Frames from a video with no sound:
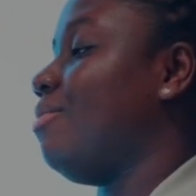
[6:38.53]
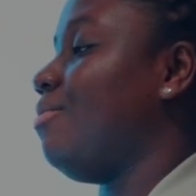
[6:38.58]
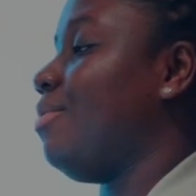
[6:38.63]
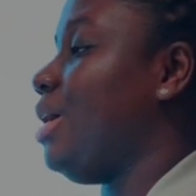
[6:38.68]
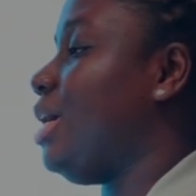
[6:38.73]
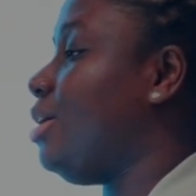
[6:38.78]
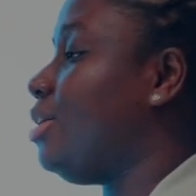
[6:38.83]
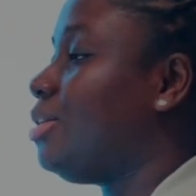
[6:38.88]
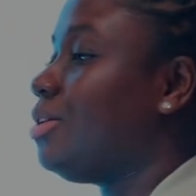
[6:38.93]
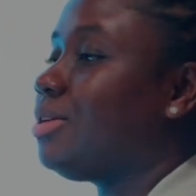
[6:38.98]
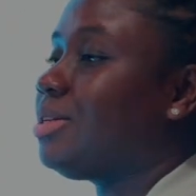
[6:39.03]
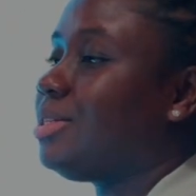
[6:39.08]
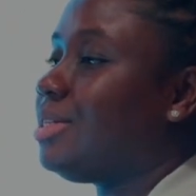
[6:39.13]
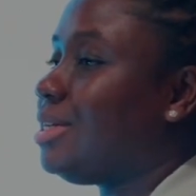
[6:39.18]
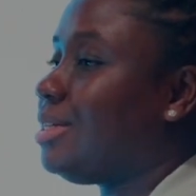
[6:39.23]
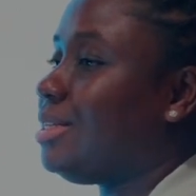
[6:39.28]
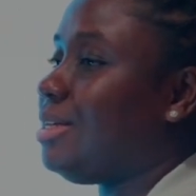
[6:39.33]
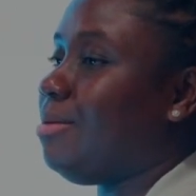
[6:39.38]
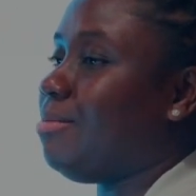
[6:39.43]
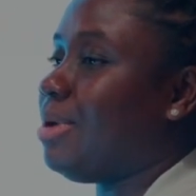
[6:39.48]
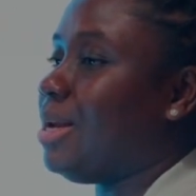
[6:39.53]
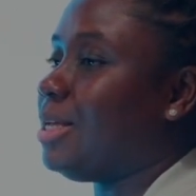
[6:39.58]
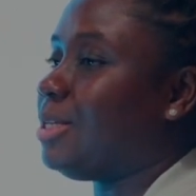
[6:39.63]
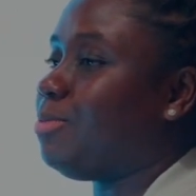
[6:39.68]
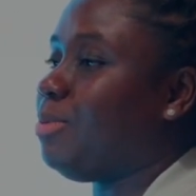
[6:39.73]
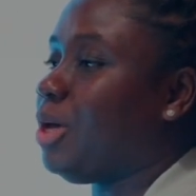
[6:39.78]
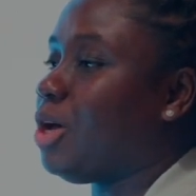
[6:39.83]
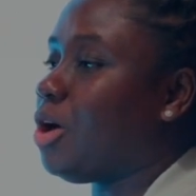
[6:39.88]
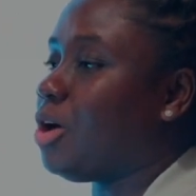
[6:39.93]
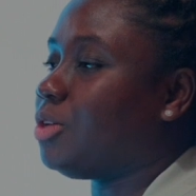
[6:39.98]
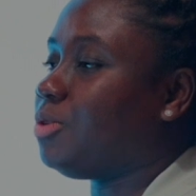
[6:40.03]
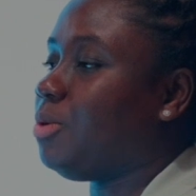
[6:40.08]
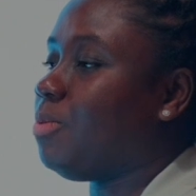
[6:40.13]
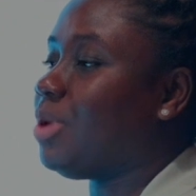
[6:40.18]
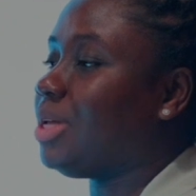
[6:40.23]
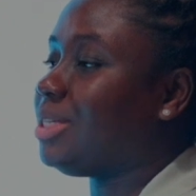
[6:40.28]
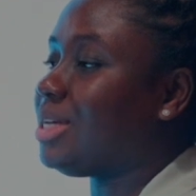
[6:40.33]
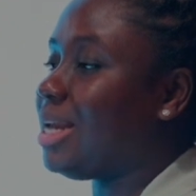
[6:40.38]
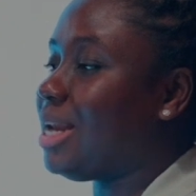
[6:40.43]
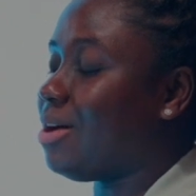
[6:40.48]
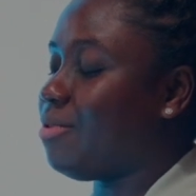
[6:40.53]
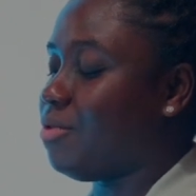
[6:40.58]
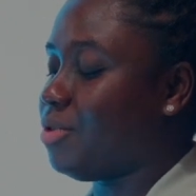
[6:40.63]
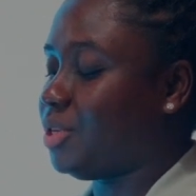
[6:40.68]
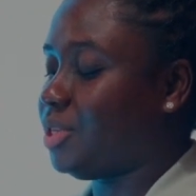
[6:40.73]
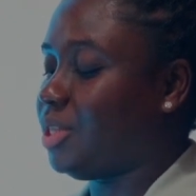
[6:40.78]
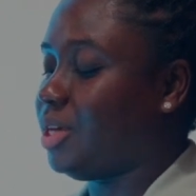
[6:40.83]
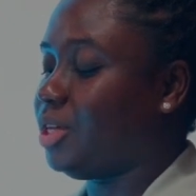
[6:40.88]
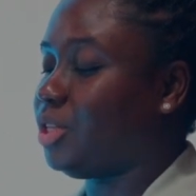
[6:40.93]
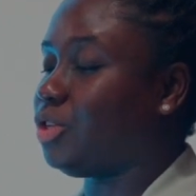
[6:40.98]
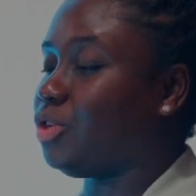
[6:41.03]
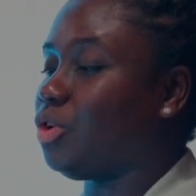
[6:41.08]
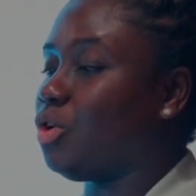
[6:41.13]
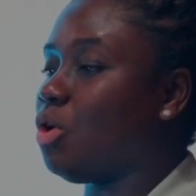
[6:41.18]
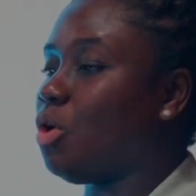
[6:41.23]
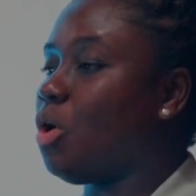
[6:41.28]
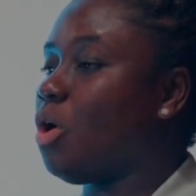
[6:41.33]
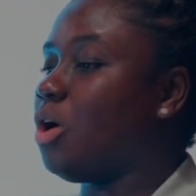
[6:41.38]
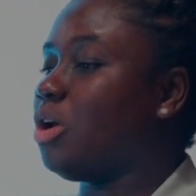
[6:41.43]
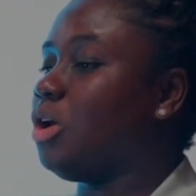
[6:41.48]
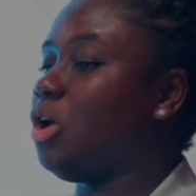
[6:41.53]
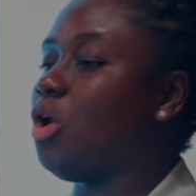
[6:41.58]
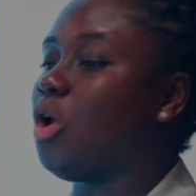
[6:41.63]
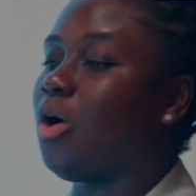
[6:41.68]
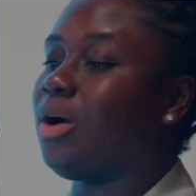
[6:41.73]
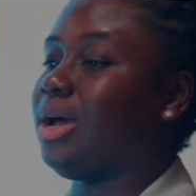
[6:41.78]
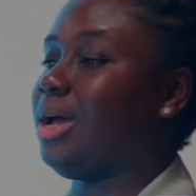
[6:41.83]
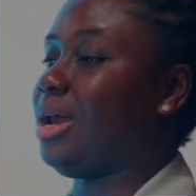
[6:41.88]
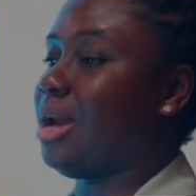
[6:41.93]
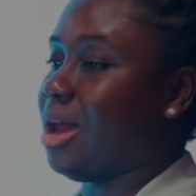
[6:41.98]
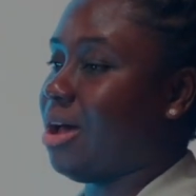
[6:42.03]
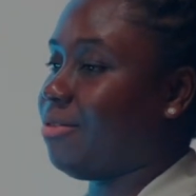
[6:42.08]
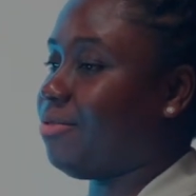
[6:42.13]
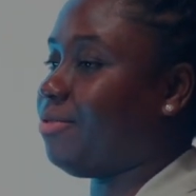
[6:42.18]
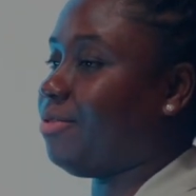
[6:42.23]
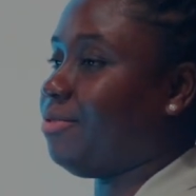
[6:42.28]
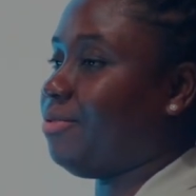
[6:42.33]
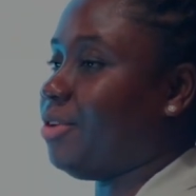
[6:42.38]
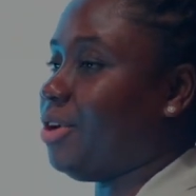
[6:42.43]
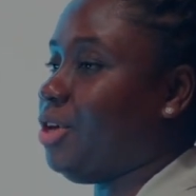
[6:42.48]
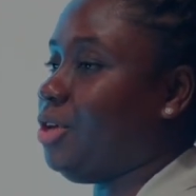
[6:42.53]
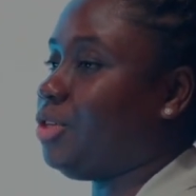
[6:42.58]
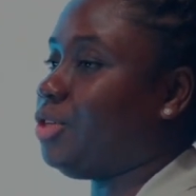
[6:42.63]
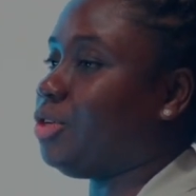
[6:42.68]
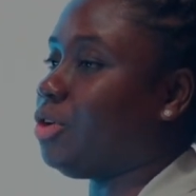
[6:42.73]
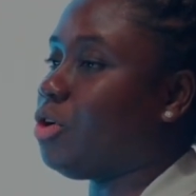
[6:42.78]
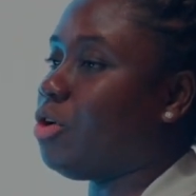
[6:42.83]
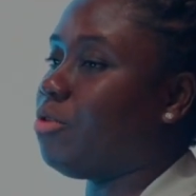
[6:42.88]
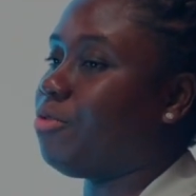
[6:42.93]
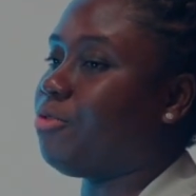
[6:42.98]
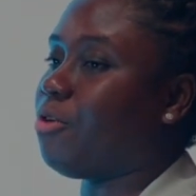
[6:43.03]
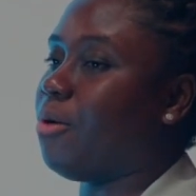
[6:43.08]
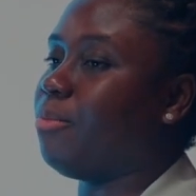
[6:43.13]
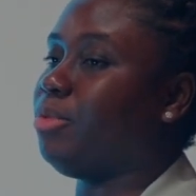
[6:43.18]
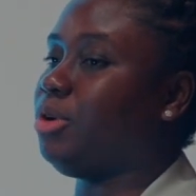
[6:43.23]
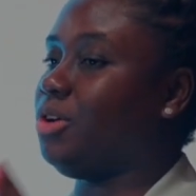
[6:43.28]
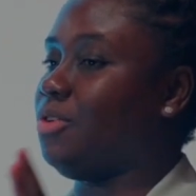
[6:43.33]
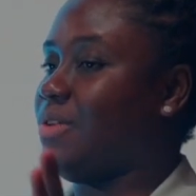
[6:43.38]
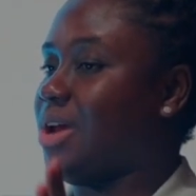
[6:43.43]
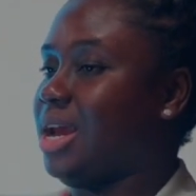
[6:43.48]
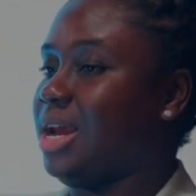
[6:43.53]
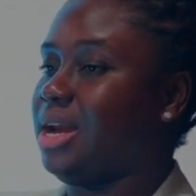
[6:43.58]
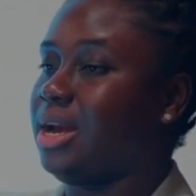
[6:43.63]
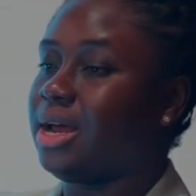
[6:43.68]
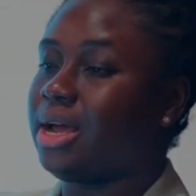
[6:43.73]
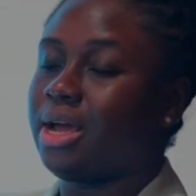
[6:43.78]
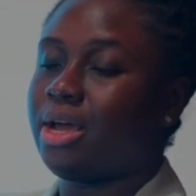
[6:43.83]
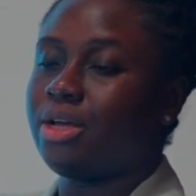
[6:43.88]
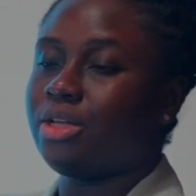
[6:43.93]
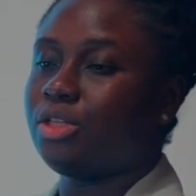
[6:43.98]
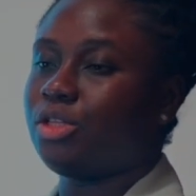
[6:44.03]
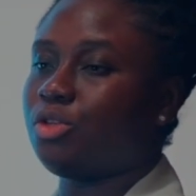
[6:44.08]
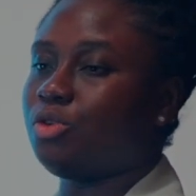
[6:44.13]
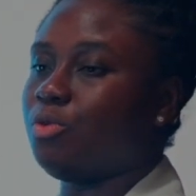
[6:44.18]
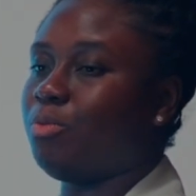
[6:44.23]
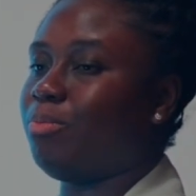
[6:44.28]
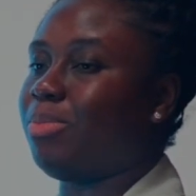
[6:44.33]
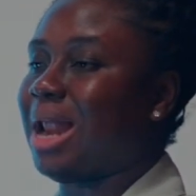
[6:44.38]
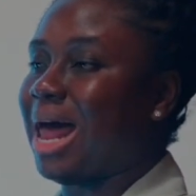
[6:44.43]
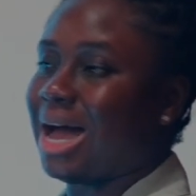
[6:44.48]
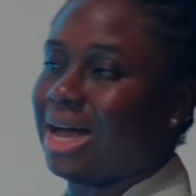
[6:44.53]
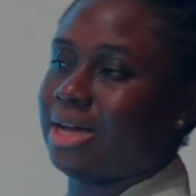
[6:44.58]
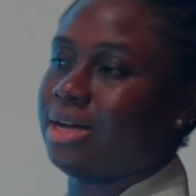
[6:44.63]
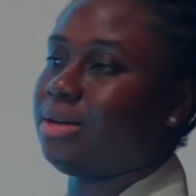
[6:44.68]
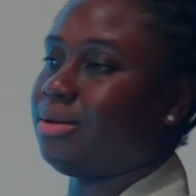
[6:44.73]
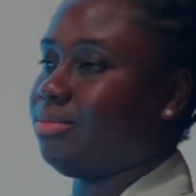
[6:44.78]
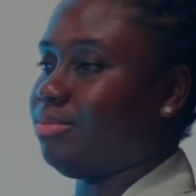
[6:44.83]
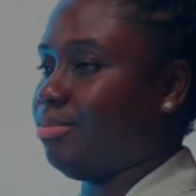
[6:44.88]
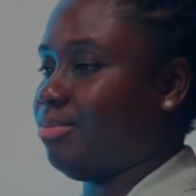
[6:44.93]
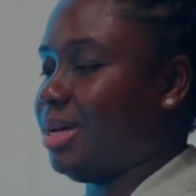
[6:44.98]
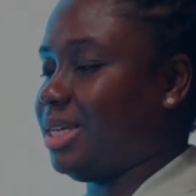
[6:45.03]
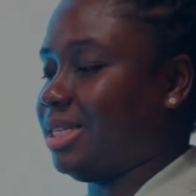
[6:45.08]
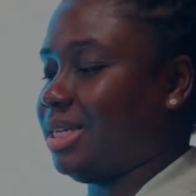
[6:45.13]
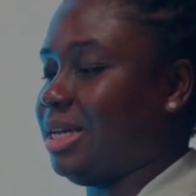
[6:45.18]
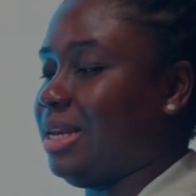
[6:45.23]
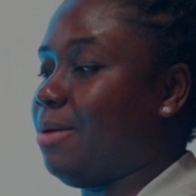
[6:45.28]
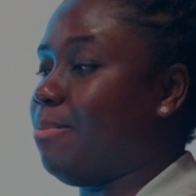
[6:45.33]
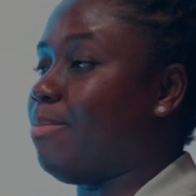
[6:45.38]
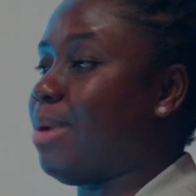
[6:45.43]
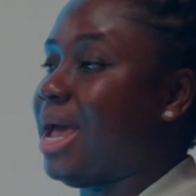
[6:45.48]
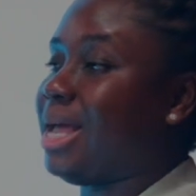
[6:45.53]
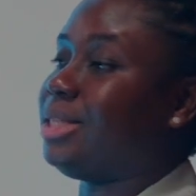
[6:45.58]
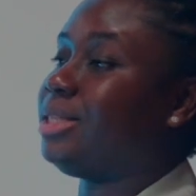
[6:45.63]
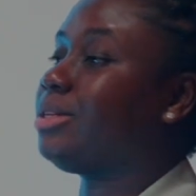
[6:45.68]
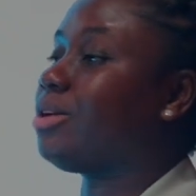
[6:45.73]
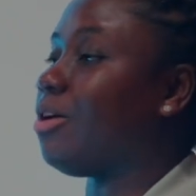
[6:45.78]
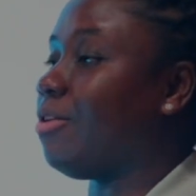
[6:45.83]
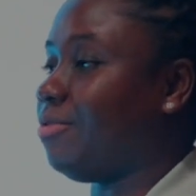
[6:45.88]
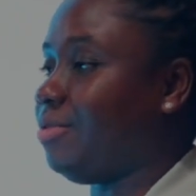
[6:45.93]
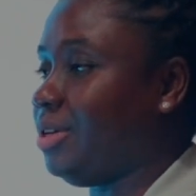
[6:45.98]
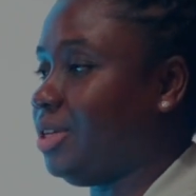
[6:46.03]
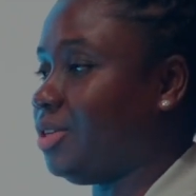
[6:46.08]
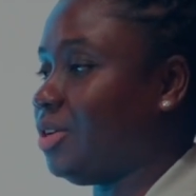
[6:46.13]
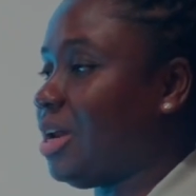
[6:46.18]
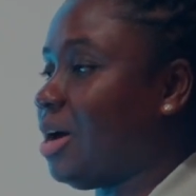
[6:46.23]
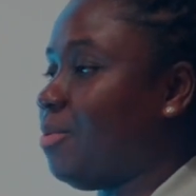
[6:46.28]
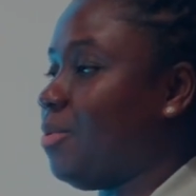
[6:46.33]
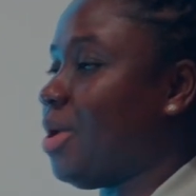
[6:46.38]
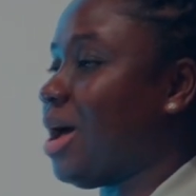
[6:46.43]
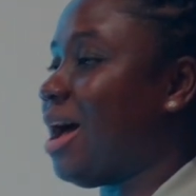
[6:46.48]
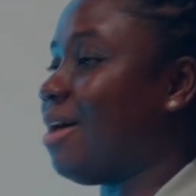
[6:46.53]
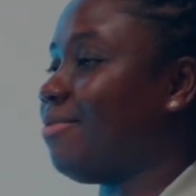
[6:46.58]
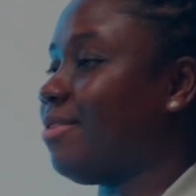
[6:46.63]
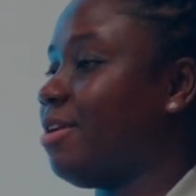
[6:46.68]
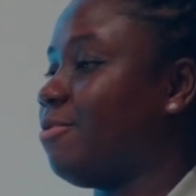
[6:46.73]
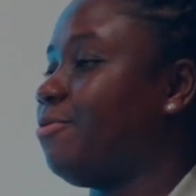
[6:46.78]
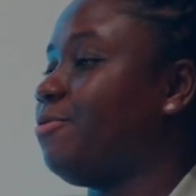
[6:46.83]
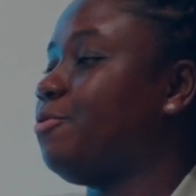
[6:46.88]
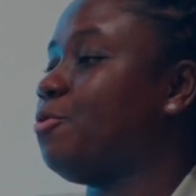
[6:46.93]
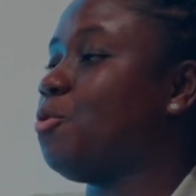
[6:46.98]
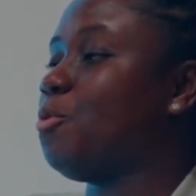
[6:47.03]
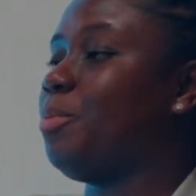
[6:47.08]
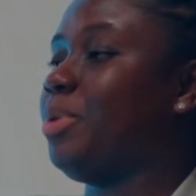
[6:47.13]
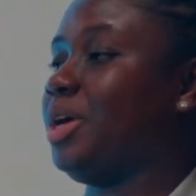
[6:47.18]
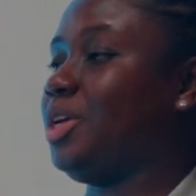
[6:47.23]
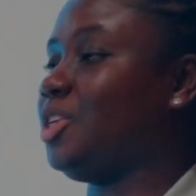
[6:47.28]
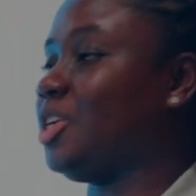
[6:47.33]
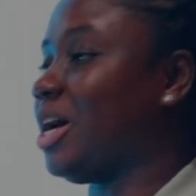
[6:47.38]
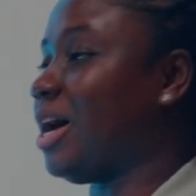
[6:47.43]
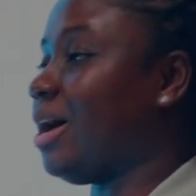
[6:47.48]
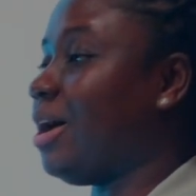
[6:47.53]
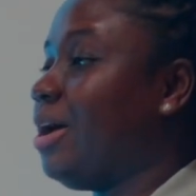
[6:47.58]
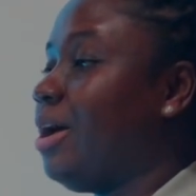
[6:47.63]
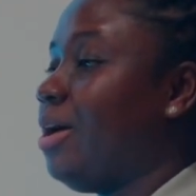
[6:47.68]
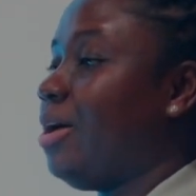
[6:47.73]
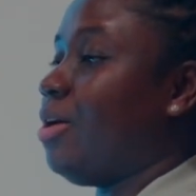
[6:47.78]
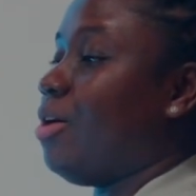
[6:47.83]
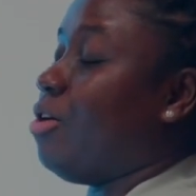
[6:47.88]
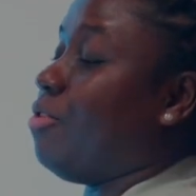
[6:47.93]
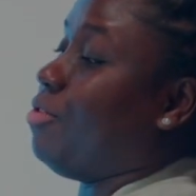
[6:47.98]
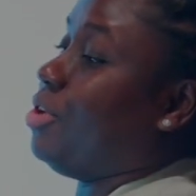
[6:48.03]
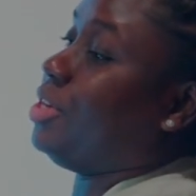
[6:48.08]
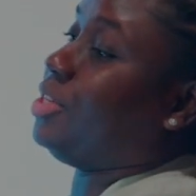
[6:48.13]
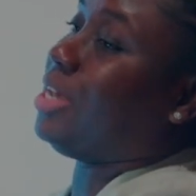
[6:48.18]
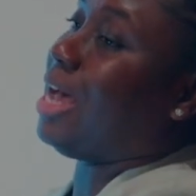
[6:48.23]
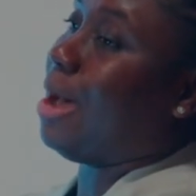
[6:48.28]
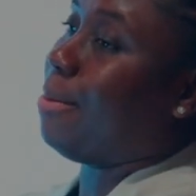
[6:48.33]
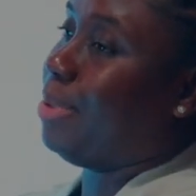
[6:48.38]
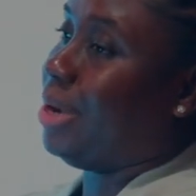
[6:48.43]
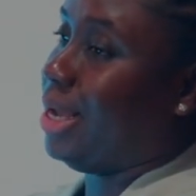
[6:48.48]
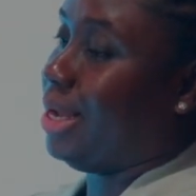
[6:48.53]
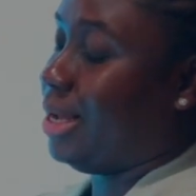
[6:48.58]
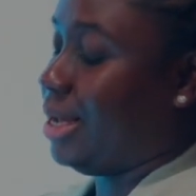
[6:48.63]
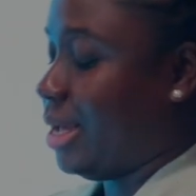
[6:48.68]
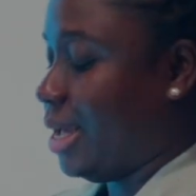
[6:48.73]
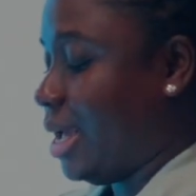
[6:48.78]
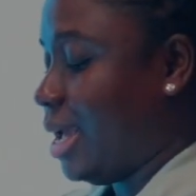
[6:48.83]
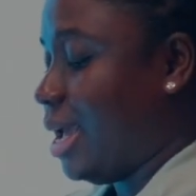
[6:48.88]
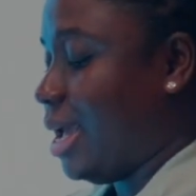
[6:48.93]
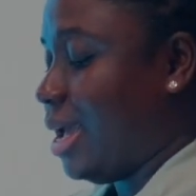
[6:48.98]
We took 16 minutes because we wanted the roasting to go on long enough for you to go from green to black, basically burnt coffee, so that we have a full picture of what is happening.